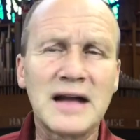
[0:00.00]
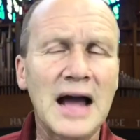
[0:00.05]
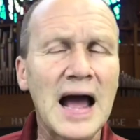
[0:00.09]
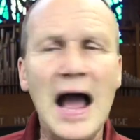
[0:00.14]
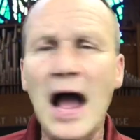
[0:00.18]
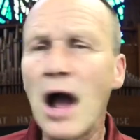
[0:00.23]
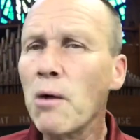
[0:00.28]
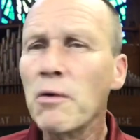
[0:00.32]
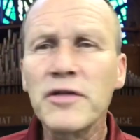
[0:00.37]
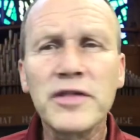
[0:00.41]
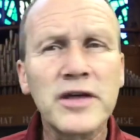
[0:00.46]

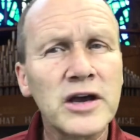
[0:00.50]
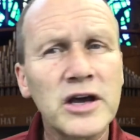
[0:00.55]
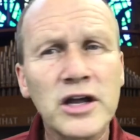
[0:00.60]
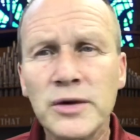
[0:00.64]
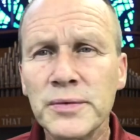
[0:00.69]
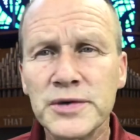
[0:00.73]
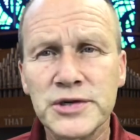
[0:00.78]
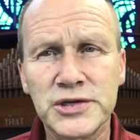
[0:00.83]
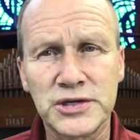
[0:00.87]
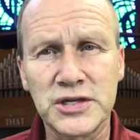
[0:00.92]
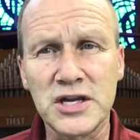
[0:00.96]
How are they going
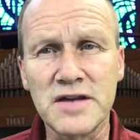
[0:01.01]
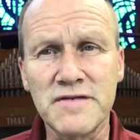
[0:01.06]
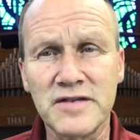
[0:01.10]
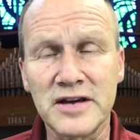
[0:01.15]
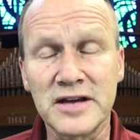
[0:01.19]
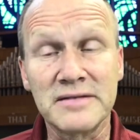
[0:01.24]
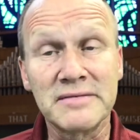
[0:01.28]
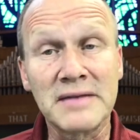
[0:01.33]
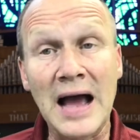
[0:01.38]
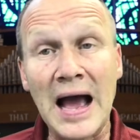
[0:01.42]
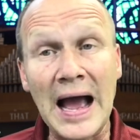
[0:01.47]
to receive
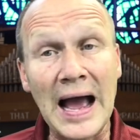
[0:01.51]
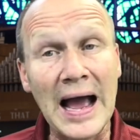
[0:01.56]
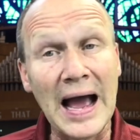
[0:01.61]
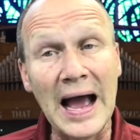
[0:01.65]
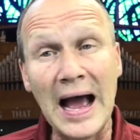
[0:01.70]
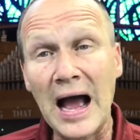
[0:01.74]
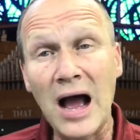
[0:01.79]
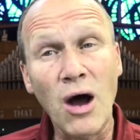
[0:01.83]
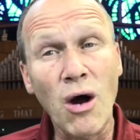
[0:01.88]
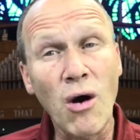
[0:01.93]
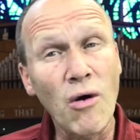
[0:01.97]
it?
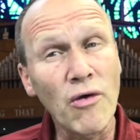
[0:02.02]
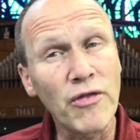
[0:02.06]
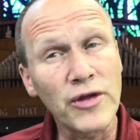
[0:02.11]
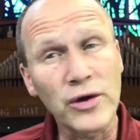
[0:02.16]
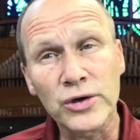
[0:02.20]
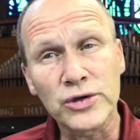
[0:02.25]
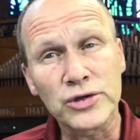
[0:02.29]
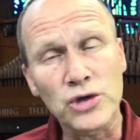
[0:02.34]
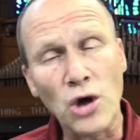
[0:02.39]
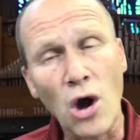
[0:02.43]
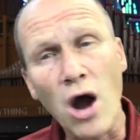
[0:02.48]
How
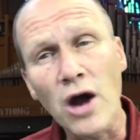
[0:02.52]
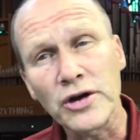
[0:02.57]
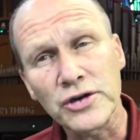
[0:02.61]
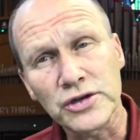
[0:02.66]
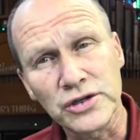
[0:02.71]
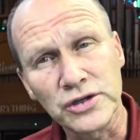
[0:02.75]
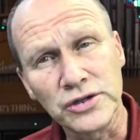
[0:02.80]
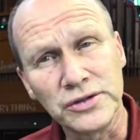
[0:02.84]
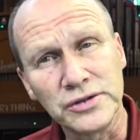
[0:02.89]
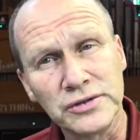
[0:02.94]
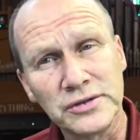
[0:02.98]
they're talked
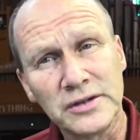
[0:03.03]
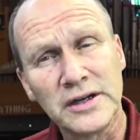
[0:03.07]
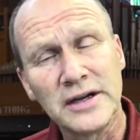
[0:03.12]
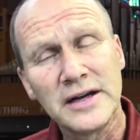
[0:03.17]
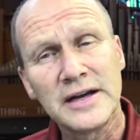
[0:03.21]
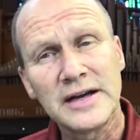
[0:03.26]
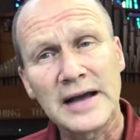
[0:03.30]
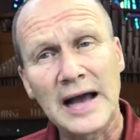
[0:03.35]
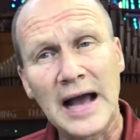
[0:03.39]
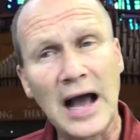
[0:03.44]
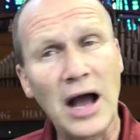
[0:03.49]
to,
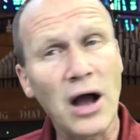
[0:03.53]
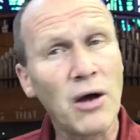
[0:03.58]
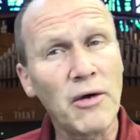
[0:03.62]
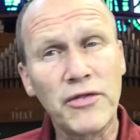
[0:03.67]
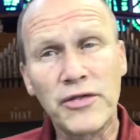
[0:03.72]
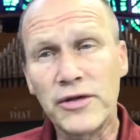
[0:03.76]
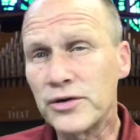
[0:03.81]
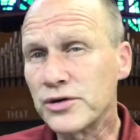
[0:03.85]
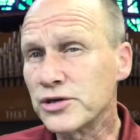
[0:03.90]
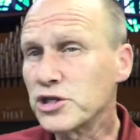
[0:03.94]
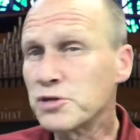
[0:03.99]
how
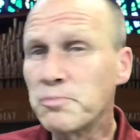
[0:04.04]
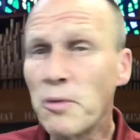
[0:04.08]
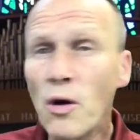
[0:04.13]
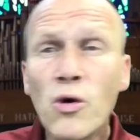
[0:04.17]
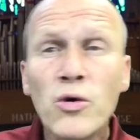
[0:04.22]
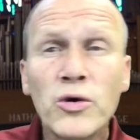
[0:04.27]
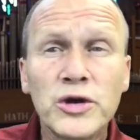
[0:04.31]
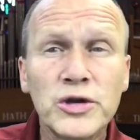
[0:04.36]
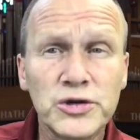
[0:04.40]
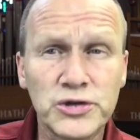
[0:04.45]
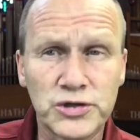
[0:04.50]
they're
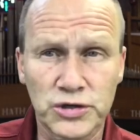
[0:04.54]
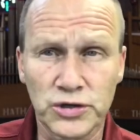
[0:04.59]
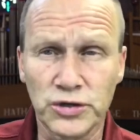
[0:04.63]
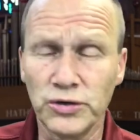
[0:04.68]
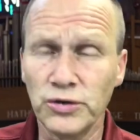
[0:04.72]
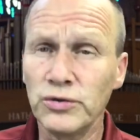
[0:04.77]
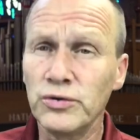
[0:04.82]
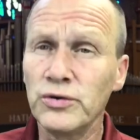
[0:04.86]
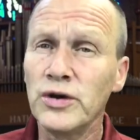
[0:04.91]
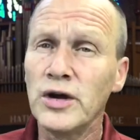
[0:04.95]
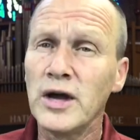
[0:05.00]
spoken
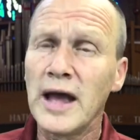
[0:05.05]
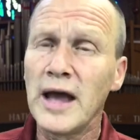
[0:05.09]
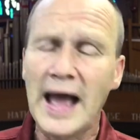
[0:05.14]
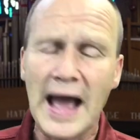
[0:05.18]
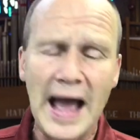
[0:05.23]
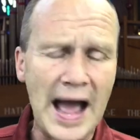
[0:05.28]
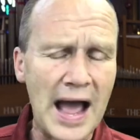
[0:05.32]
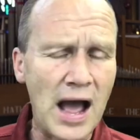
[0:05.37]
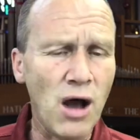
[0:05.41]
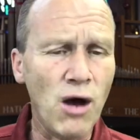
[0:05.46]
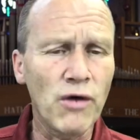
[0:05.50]
to,
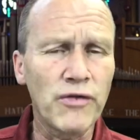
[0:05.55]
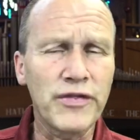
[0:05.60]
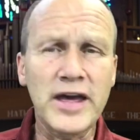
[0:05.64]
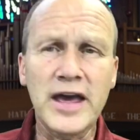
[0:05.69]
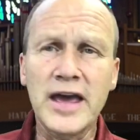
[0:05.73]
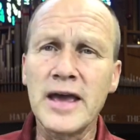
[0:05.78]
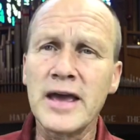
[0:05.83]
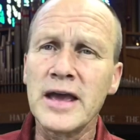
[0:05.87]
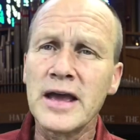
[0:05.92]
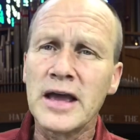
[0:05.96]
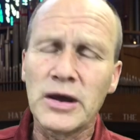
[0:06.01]
how
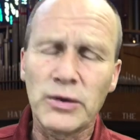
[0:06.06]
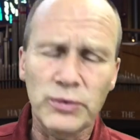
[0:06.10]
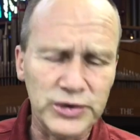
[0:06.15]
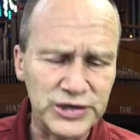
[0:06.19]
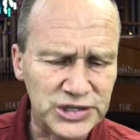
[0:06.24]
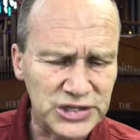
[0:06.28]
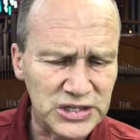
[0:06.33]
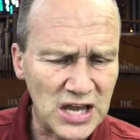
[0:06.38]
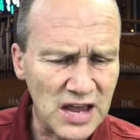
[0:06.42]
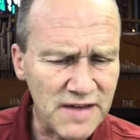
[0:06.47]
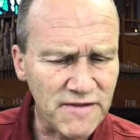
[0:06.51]
they
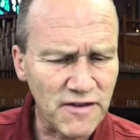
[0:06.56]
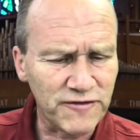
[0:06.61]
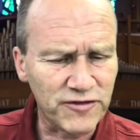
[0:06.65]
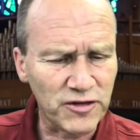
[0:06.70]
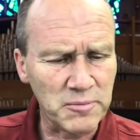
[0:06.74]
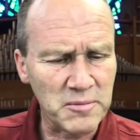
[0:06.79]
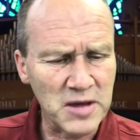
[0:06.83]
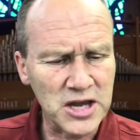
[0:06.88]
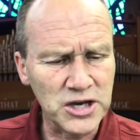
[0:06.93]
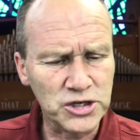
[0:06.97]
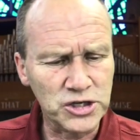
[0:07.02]
receive
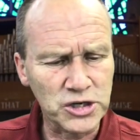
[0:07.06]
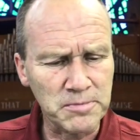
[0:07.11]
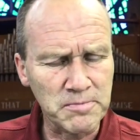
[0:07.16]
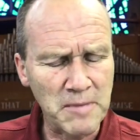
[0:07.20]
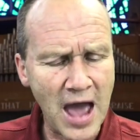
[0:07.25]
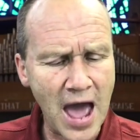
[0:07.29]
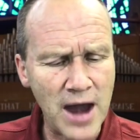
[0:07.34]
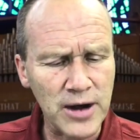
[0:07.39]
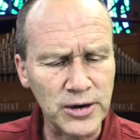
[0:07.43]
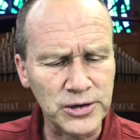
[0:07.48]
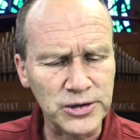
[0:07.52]
information
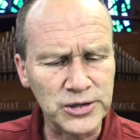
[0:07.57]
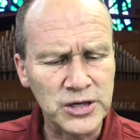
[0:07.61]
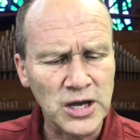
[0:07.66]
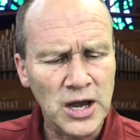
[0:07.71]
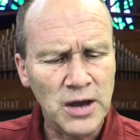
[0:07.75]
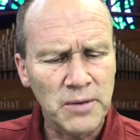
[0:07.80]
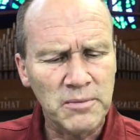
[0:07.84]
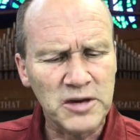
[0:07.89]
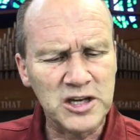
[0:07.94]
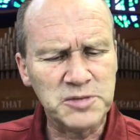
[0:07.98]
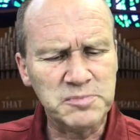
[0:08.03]
matters,
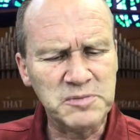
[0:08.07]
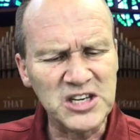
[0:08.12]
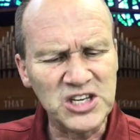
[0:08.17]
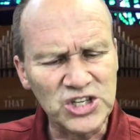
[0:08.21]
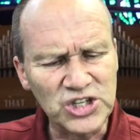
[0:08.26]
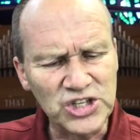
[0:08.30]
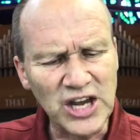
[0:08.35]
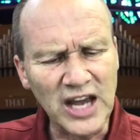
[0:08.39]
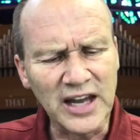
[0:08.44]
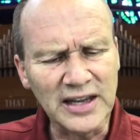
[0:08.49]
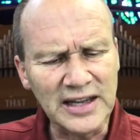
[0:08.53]
must be
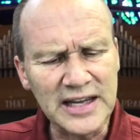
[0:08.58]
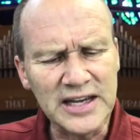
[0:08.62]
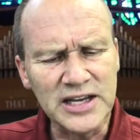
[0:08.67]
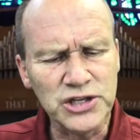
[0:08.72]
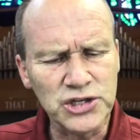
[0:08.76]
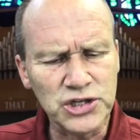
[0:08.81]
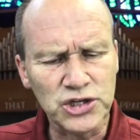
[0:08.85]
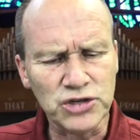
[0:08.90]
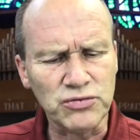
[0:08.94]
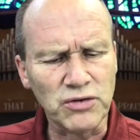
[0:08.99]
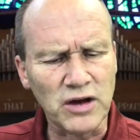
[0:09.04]
gently
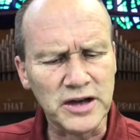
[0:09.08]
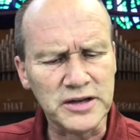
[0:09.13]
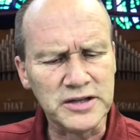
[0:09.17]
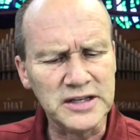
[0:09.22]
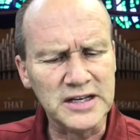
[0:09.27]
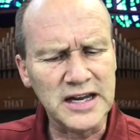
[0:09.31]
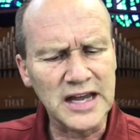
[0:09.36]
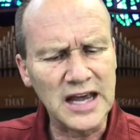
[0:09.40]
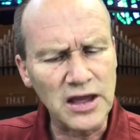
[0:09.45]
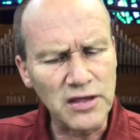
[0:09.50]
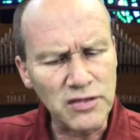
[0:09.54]

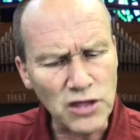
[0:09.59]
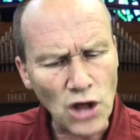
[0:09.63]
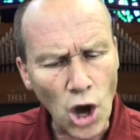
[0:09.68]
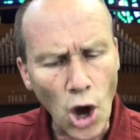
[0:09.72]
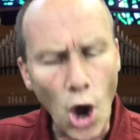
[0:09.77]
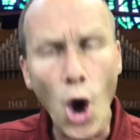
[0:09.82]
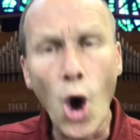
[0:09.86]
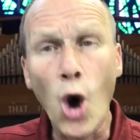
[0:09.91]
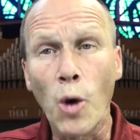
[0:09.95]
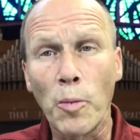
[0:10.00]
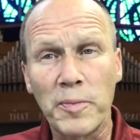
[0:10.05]
instructed in the
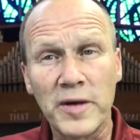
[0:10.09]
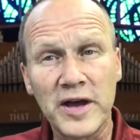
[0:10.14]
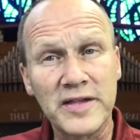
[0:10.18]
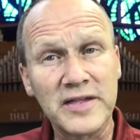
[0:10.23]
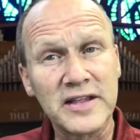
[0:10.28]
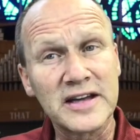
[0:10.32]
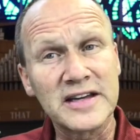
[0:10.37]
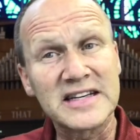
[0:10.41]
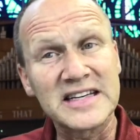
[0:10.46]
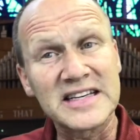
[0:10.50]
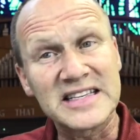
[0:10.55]
hope, in
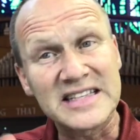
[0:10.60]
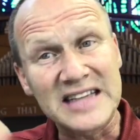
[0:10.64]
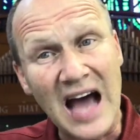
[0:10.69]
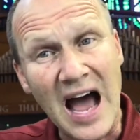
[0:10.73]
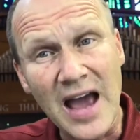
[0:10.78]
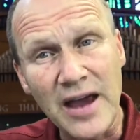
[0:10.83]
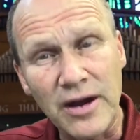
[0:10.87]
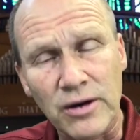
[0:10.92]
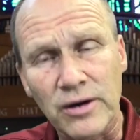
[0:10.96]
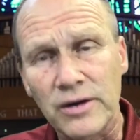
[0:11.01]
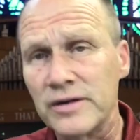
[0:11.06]
the
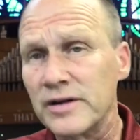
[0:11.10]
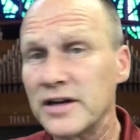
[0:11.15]
desire.